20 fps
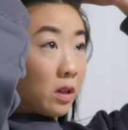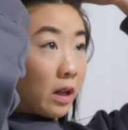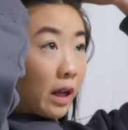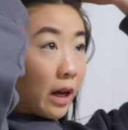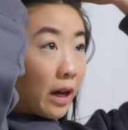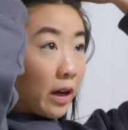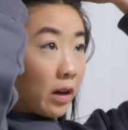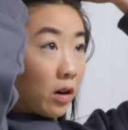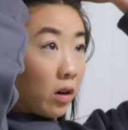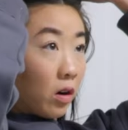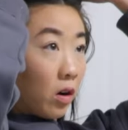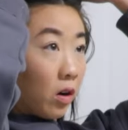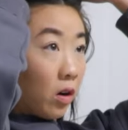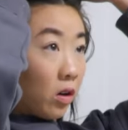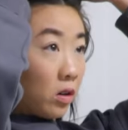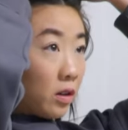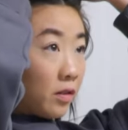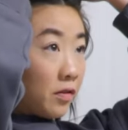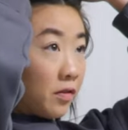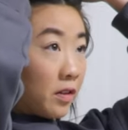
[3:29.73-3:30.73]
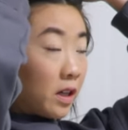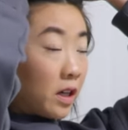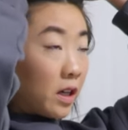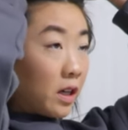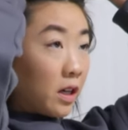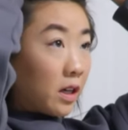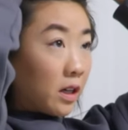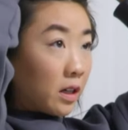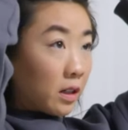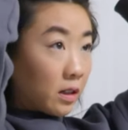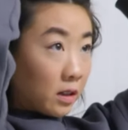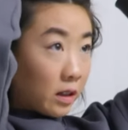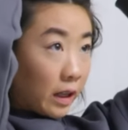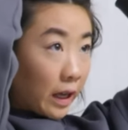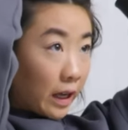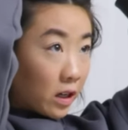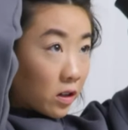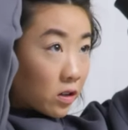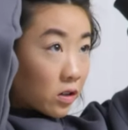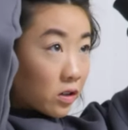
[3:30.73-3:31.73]
Like, all of the
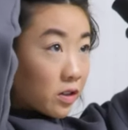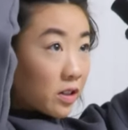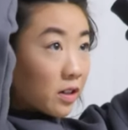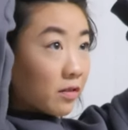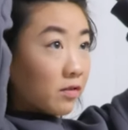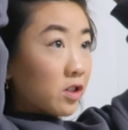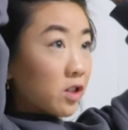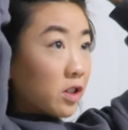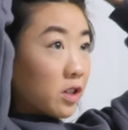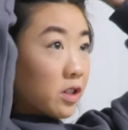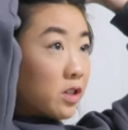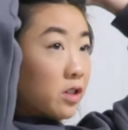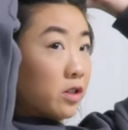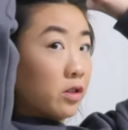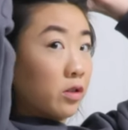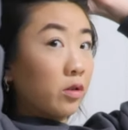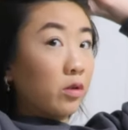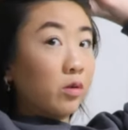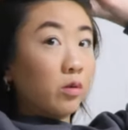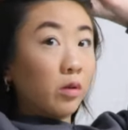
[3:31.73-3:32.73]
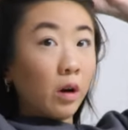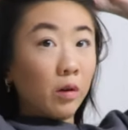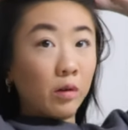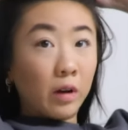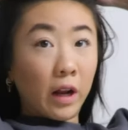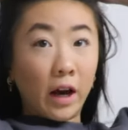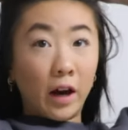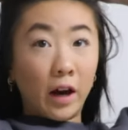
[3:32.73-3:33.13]
layers have just grown